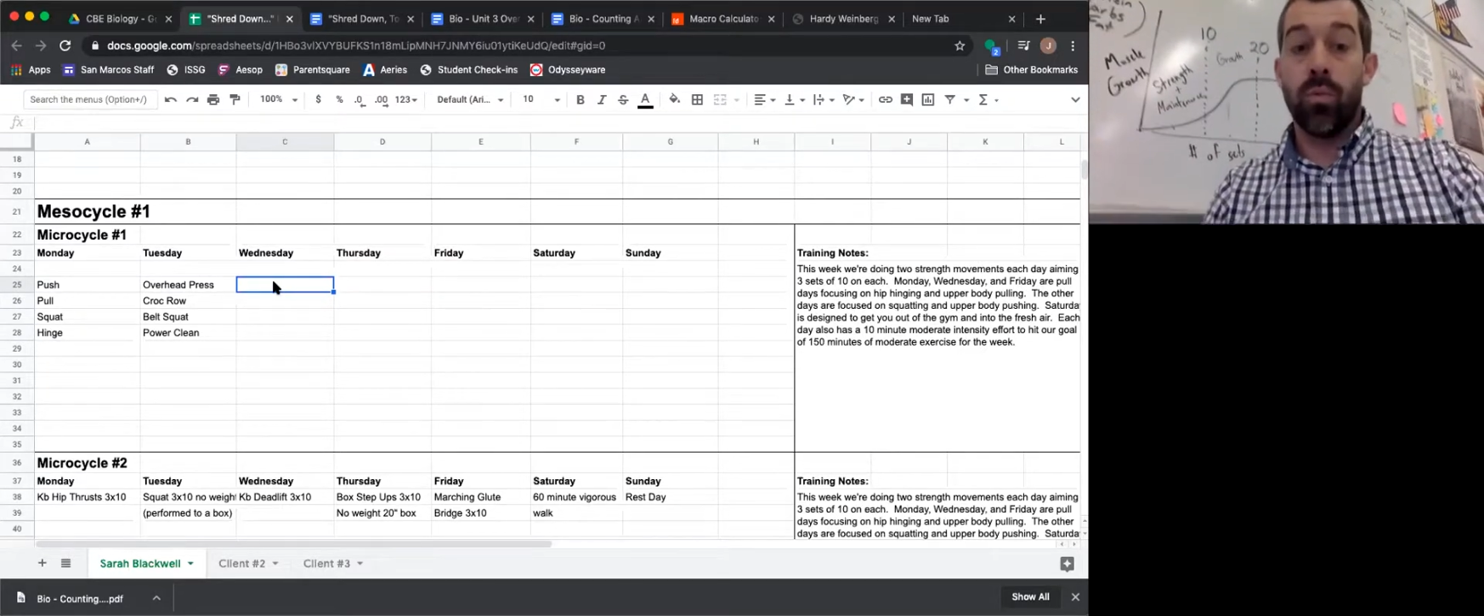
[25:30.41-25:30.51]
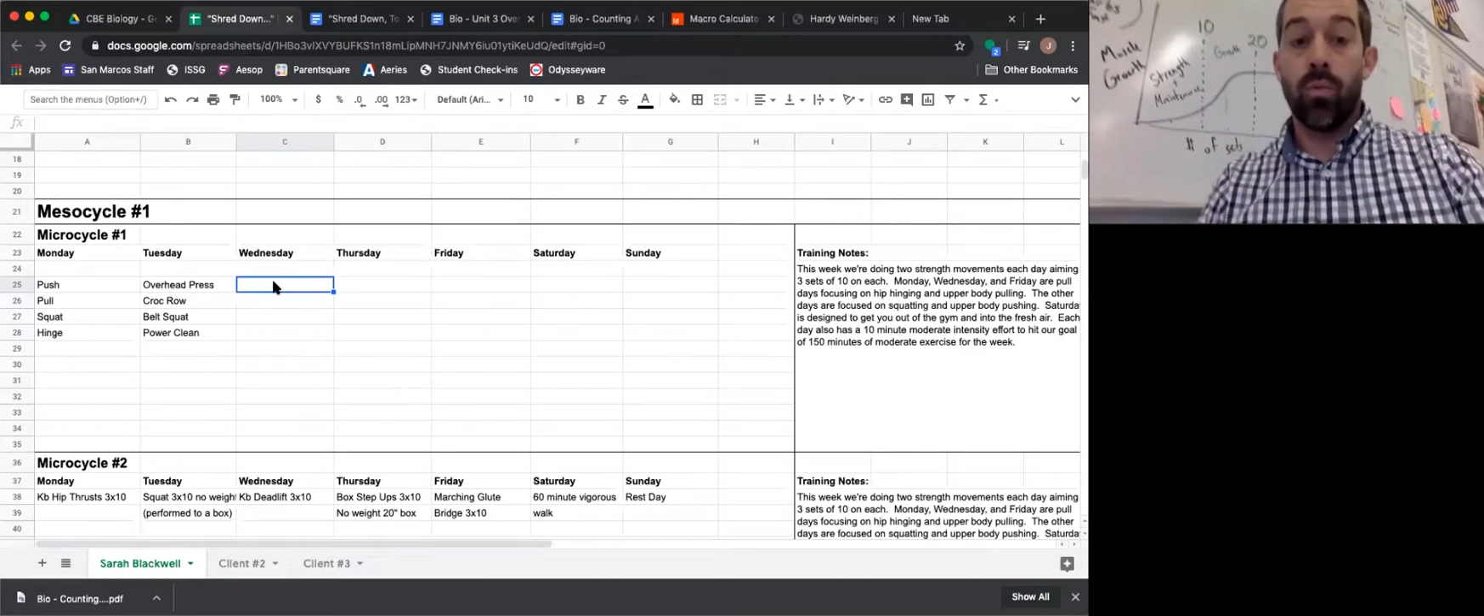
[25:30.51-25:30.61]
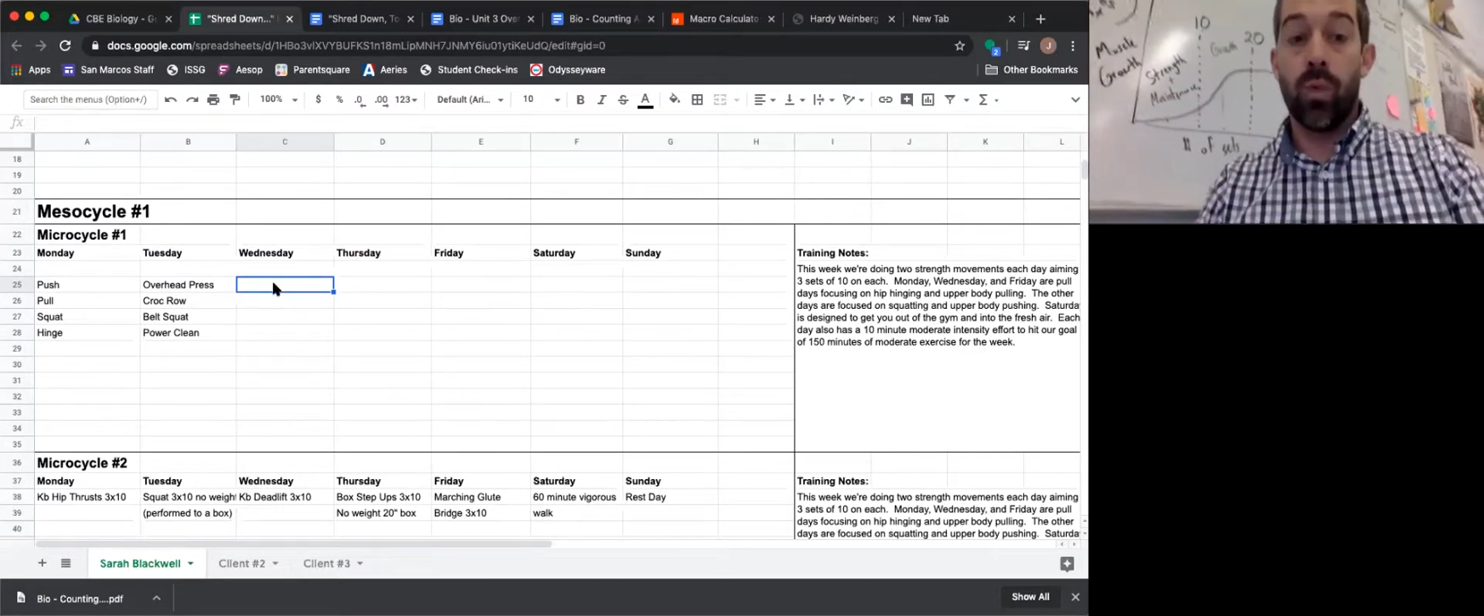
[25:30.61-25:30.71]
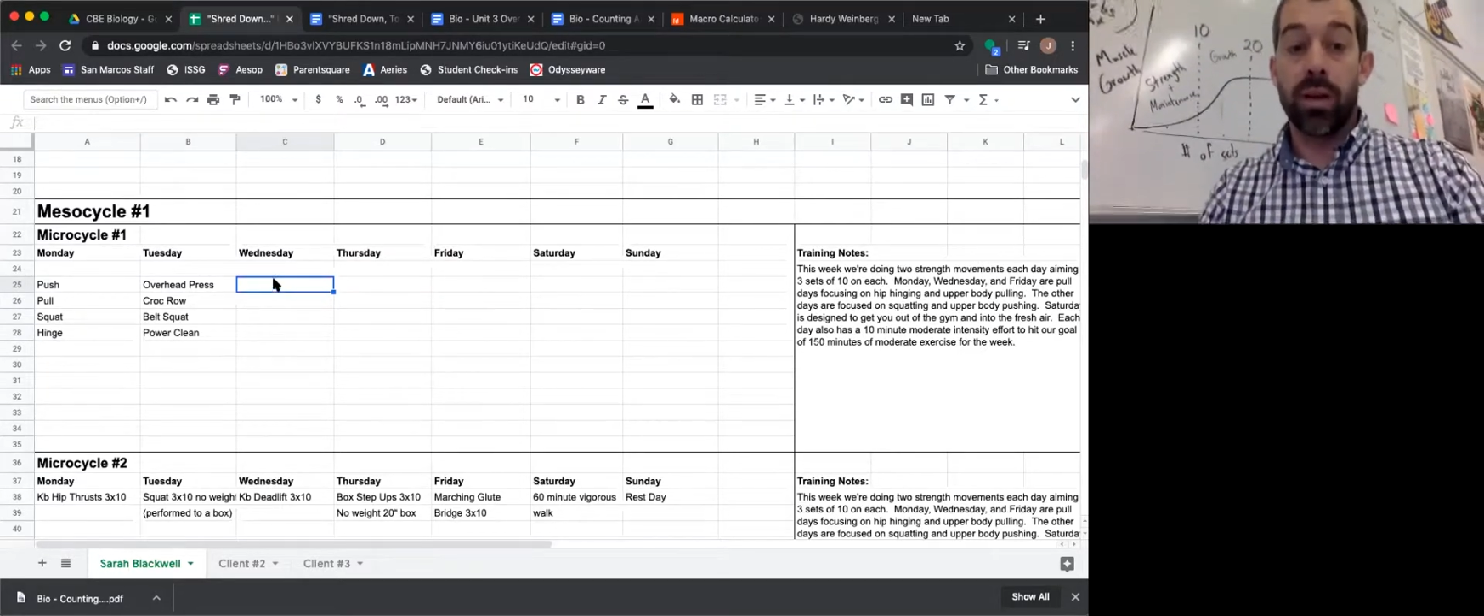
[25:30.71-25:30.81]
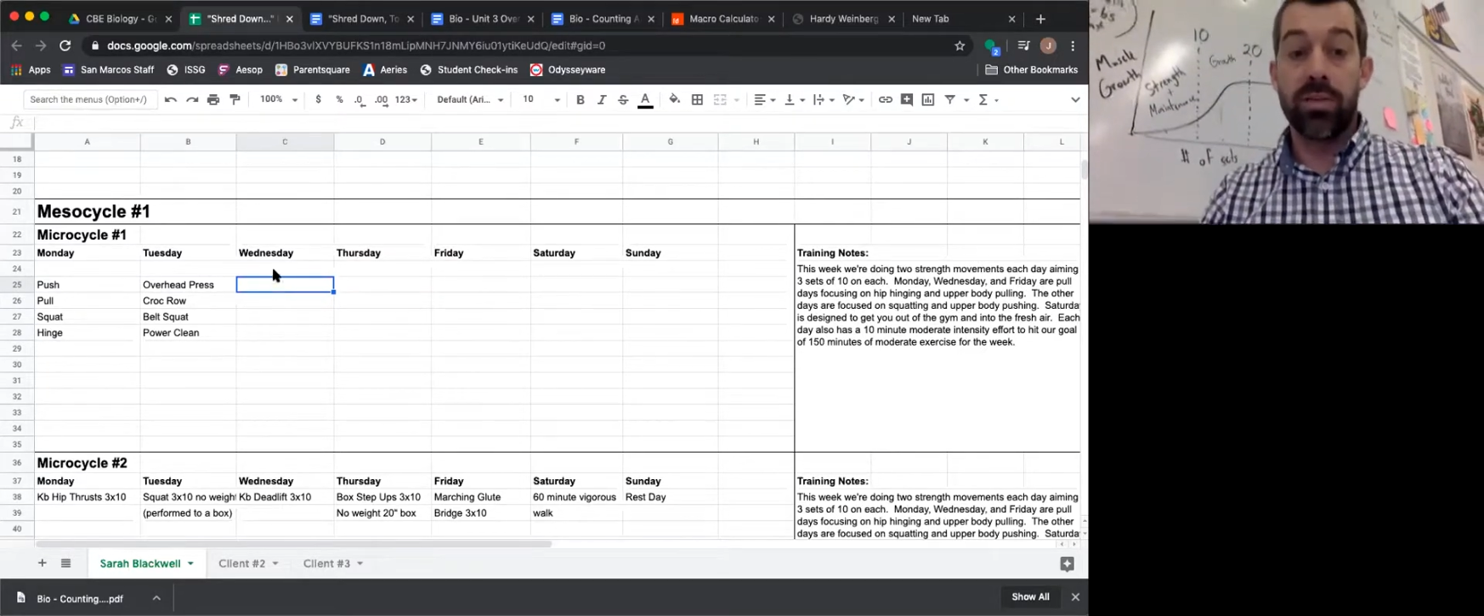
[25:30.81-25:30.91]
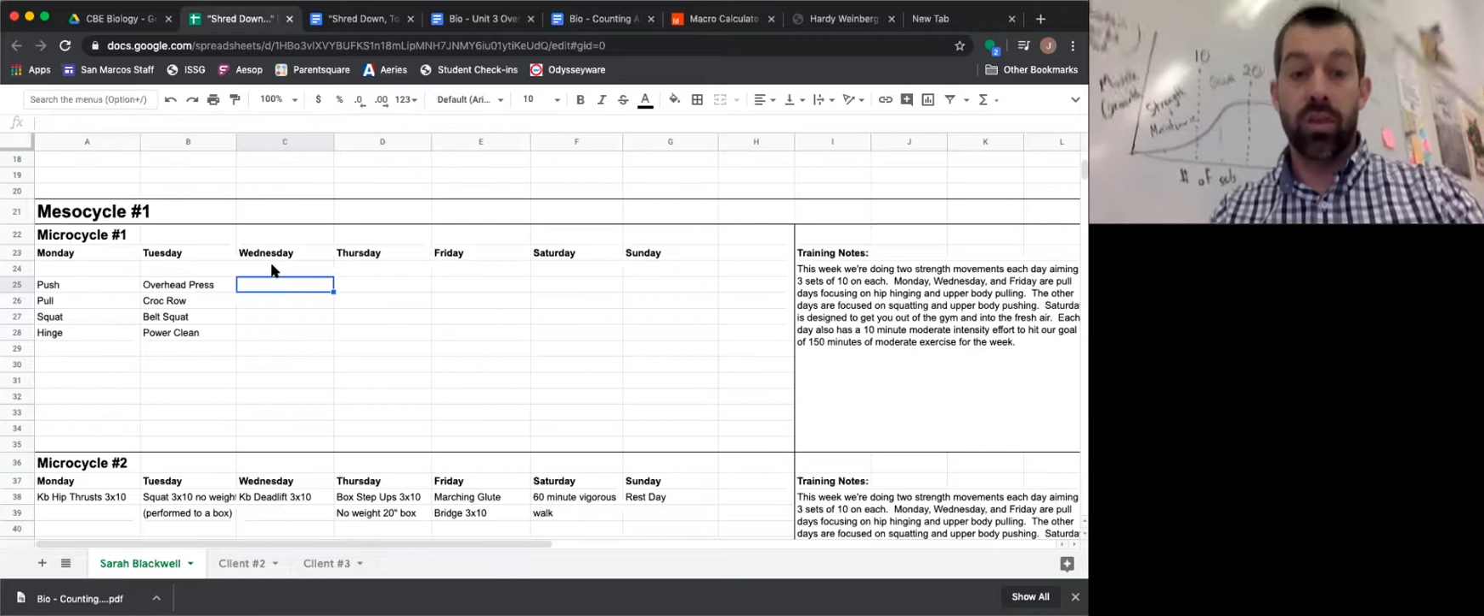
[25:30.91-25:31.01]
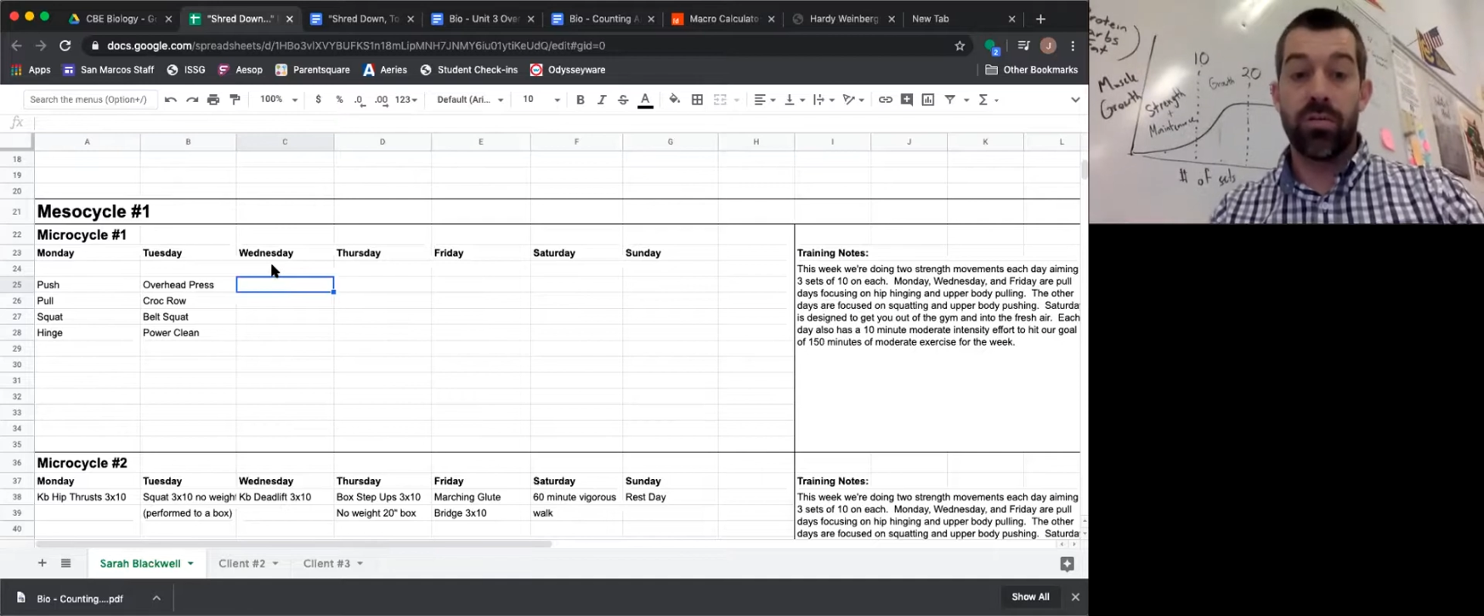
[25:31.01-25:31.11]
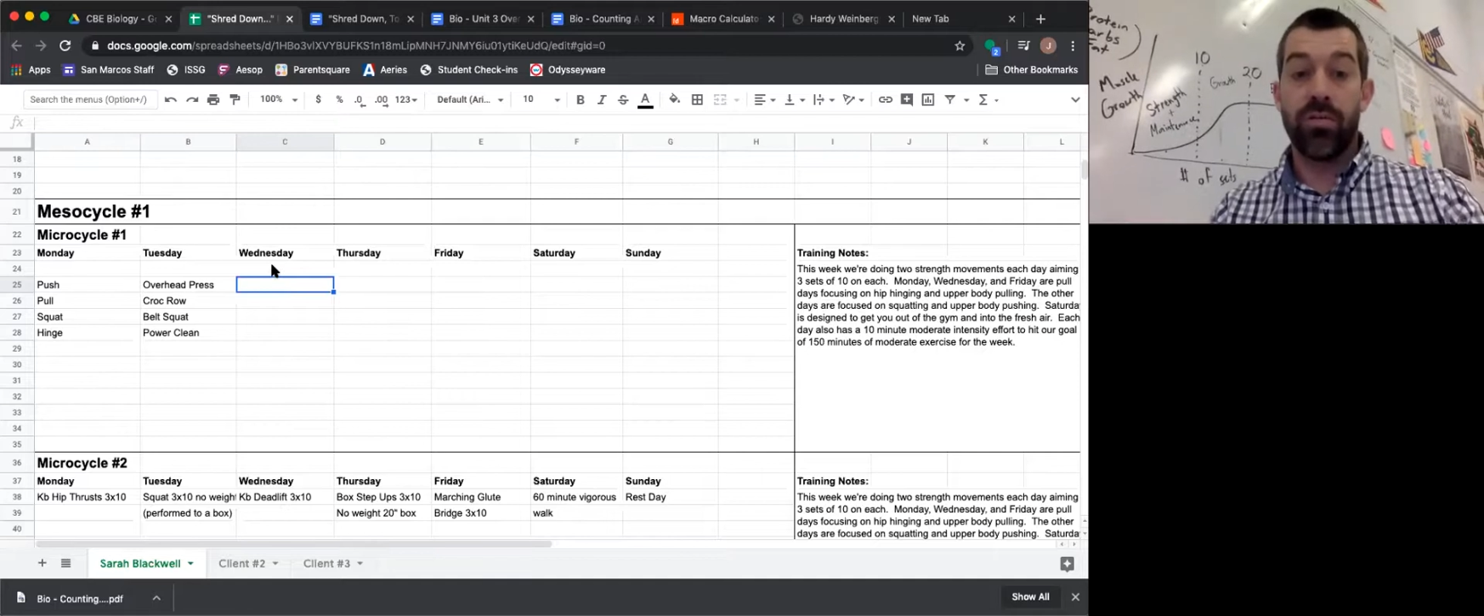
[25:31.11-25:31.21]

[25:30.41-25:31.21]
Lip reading: what is our